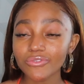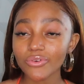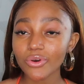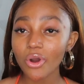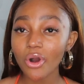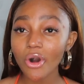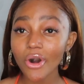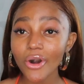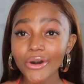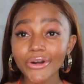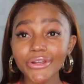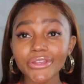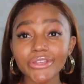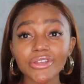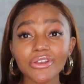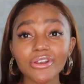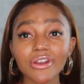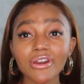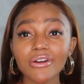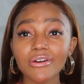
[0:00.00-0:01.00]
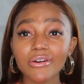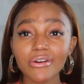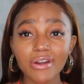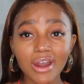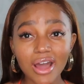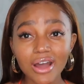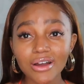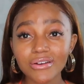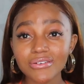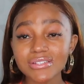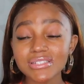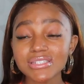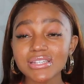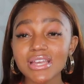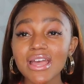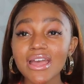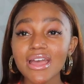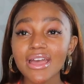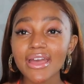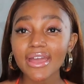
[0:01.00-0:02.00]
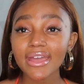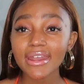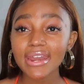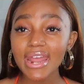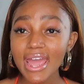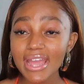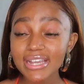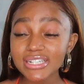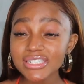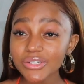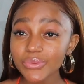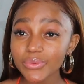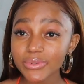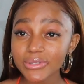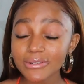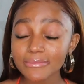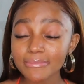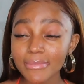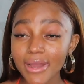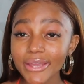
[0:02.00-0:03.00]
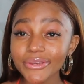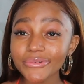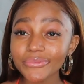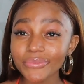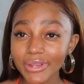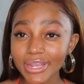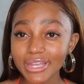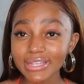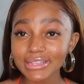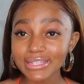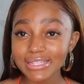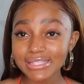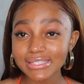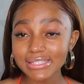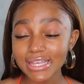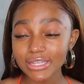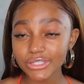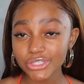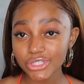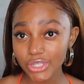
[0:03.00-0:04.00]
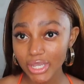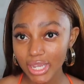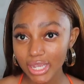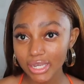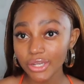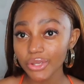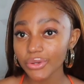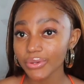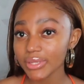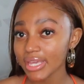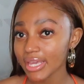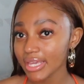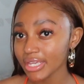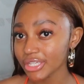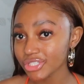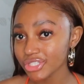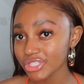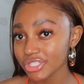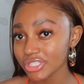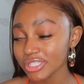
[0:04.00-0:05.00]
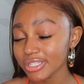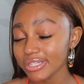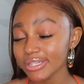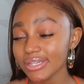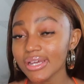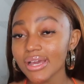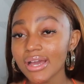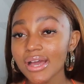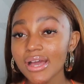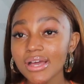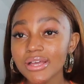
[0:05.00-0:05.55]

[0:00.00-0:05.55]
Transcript: for all year around, and I actually wouldn't mind wearing this to any occasion.